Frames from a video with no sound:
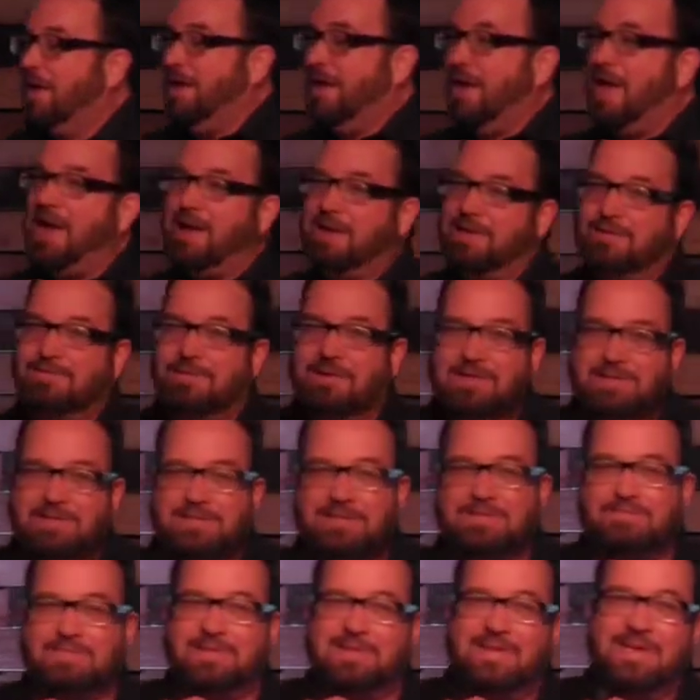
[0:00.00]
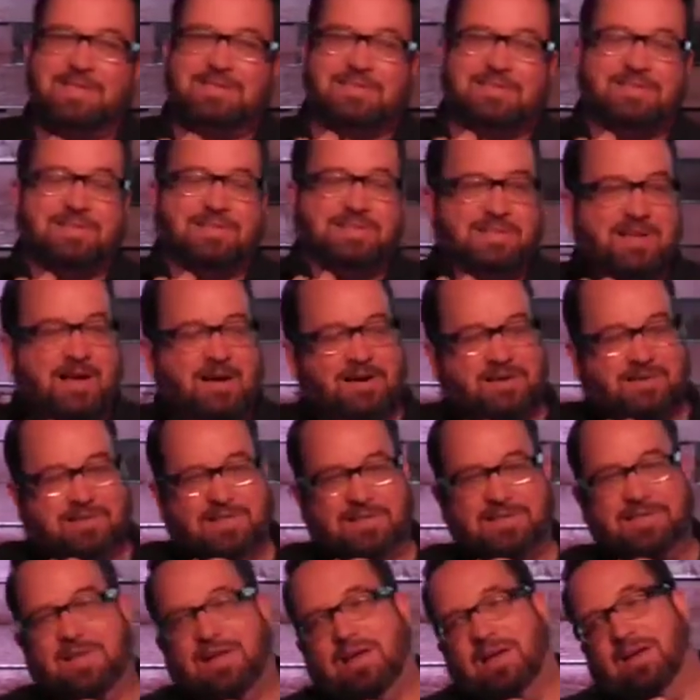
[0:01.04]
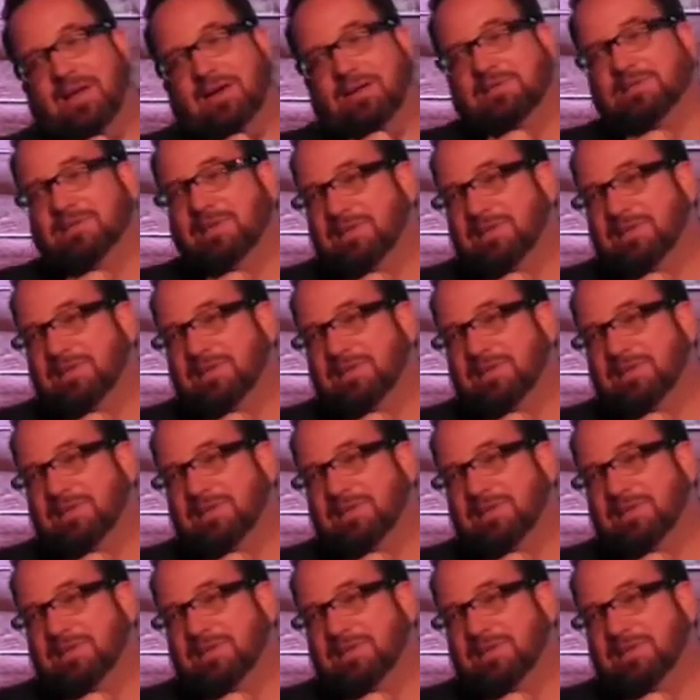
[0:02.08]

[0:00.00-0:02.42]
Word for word: well, I like to worship, but he starts talking loud.